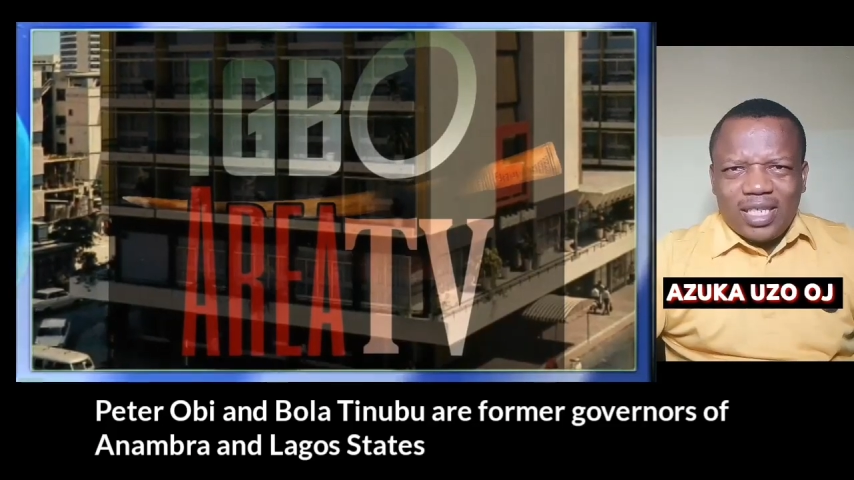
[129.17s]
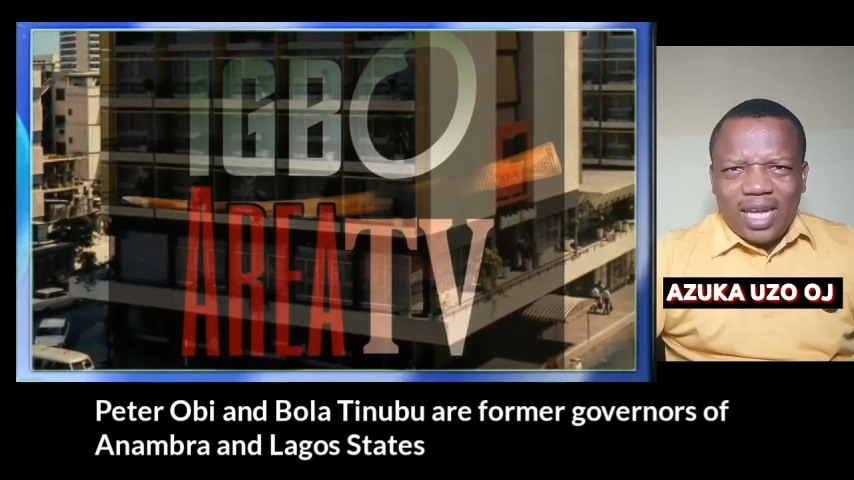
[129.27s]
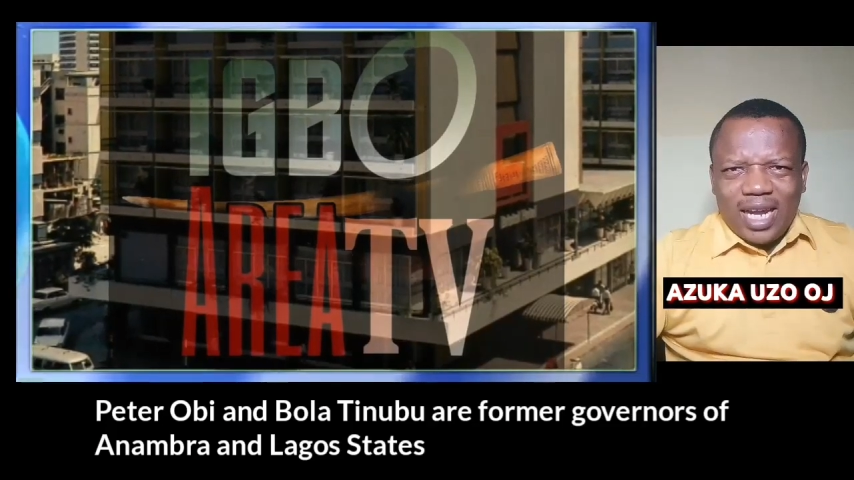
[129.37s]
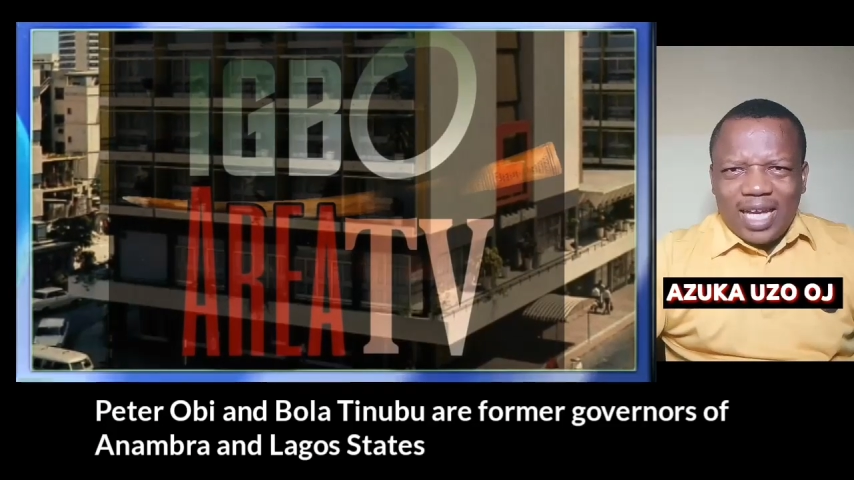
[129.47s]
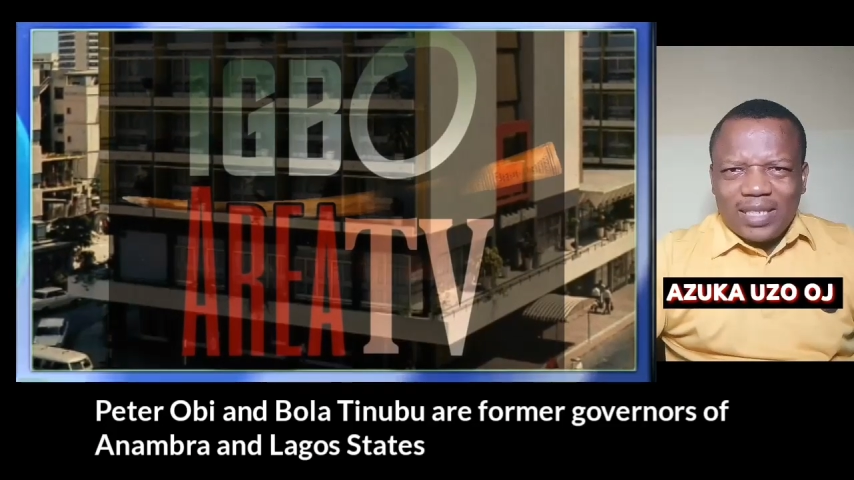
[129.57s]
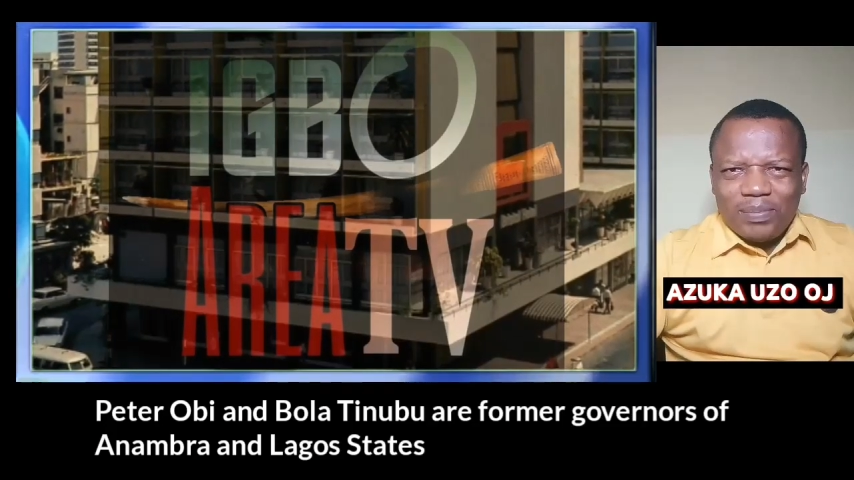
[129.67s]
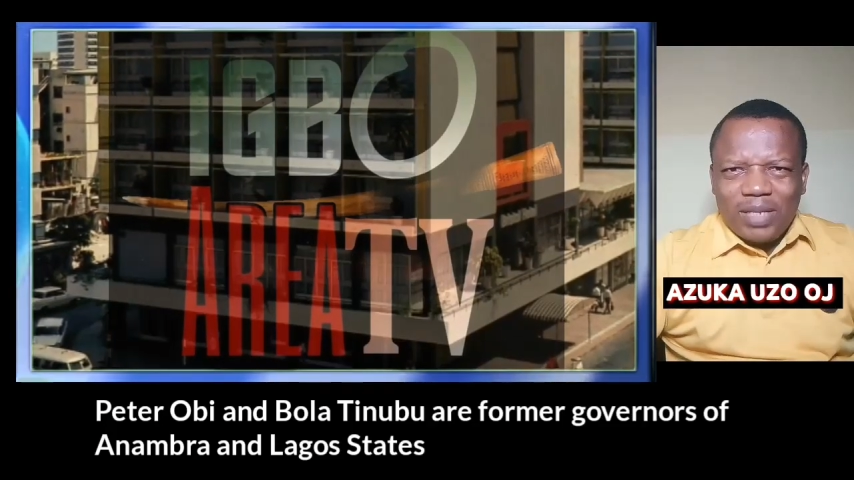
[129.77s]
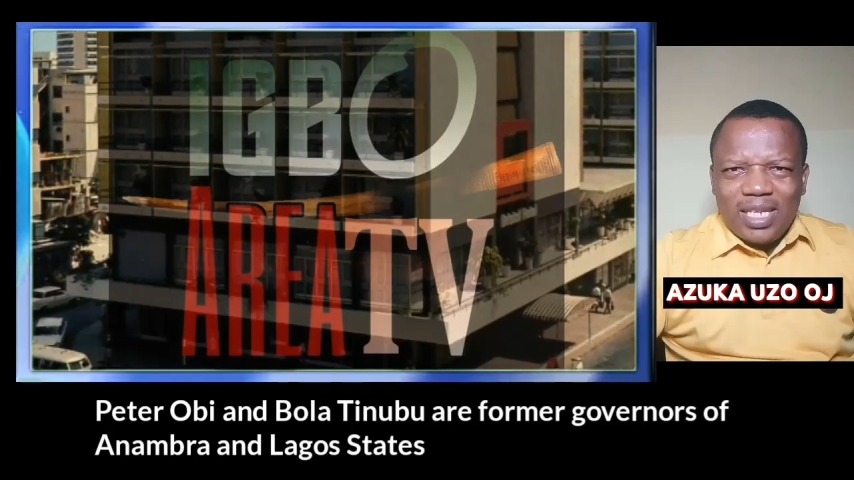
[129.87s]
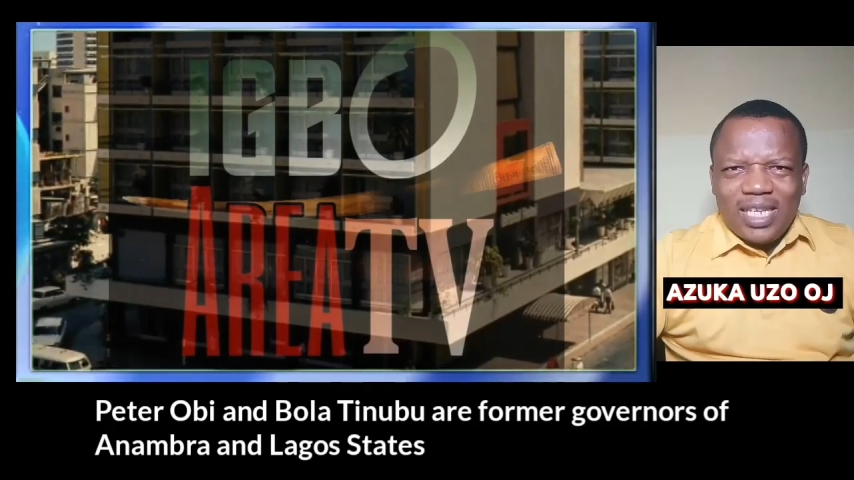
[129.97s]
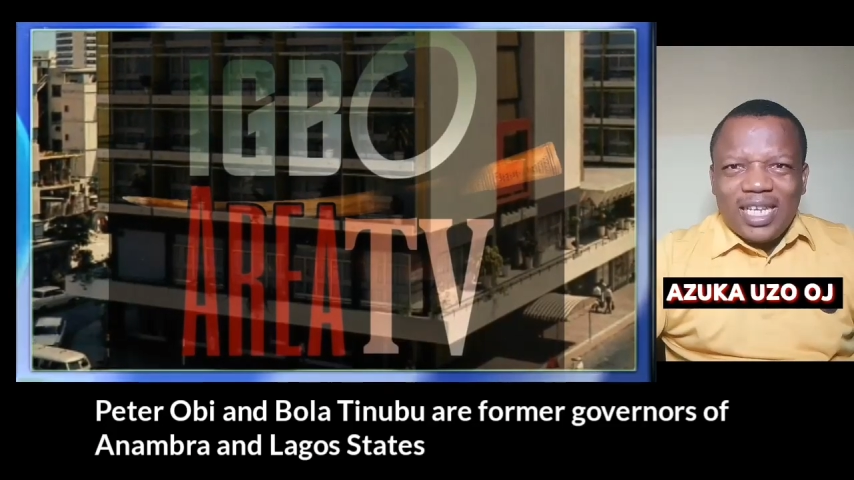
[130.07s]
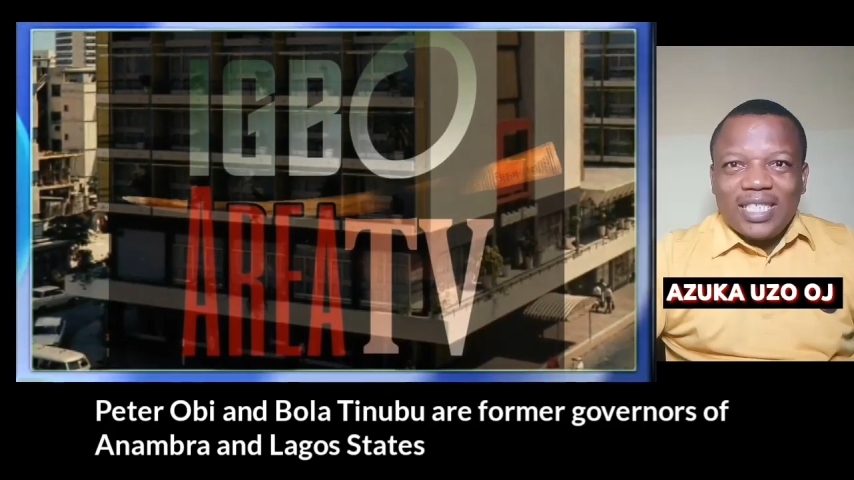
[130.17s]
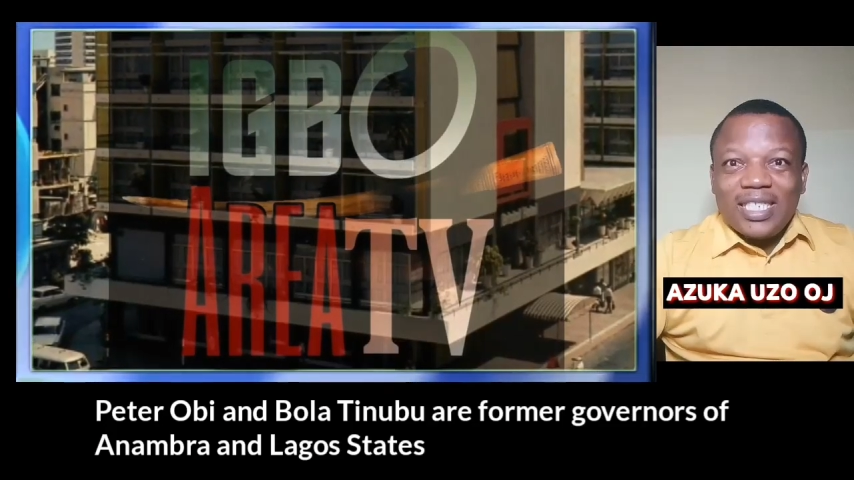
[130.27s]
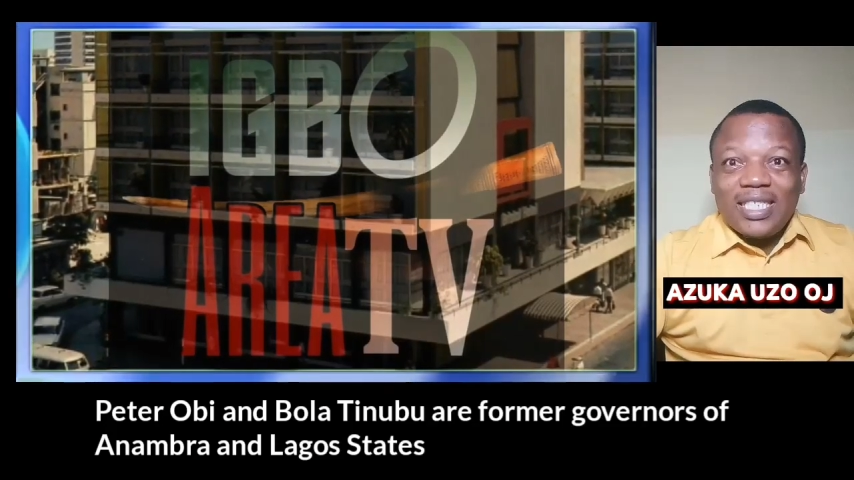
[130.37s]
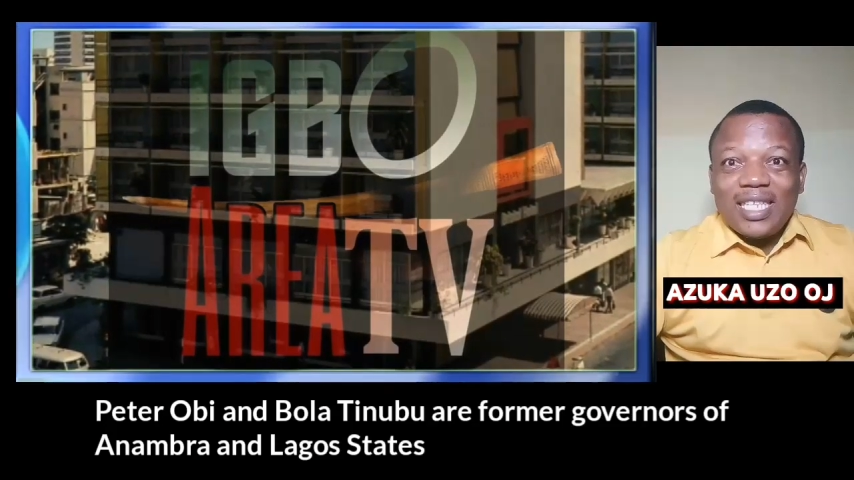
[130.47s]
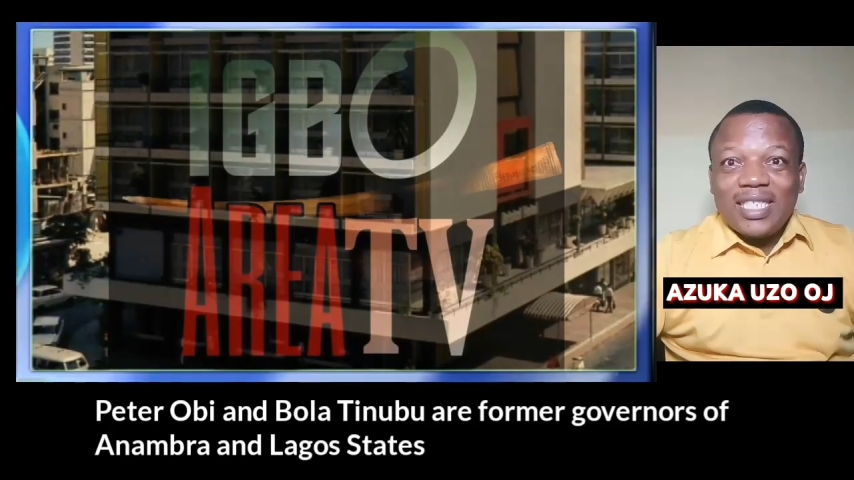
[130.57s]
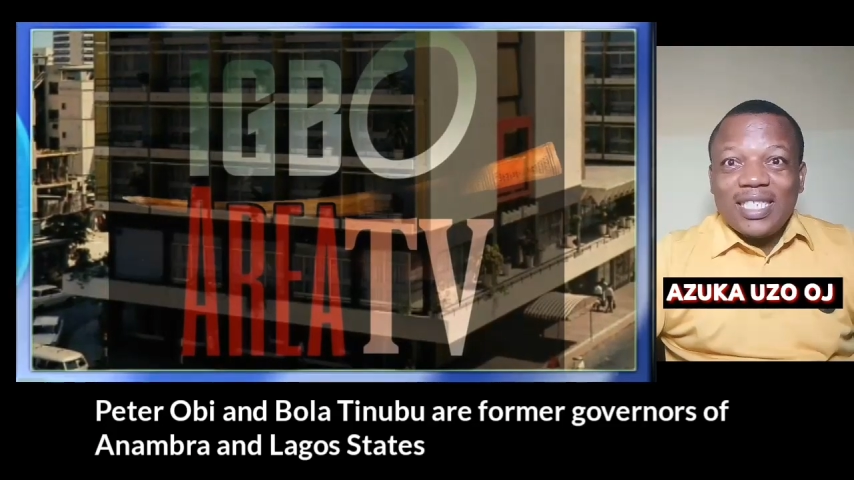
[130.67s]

that has been in existence